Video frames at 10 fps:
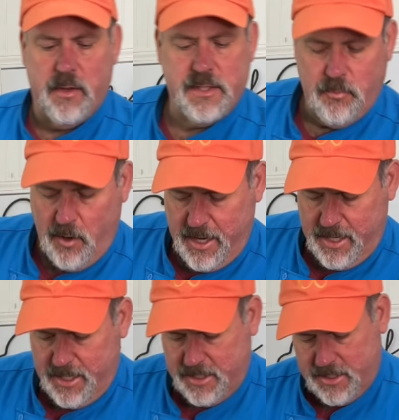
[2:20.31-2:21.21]
It's way
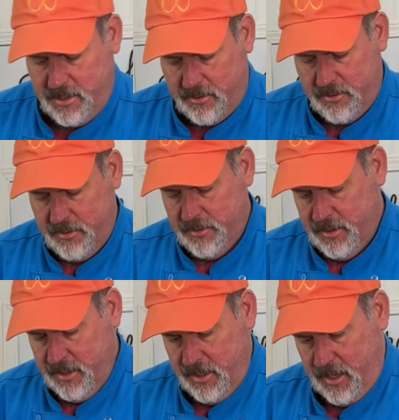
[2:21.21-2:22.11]
easier
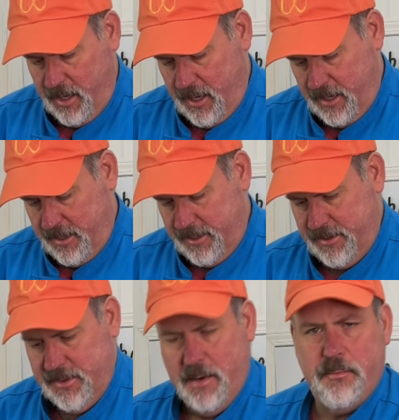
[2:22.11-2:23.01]

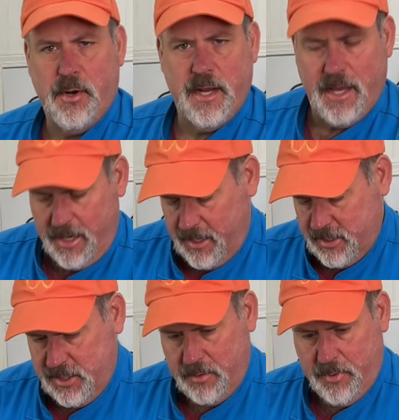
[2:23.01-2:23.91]
than putting it on a sheet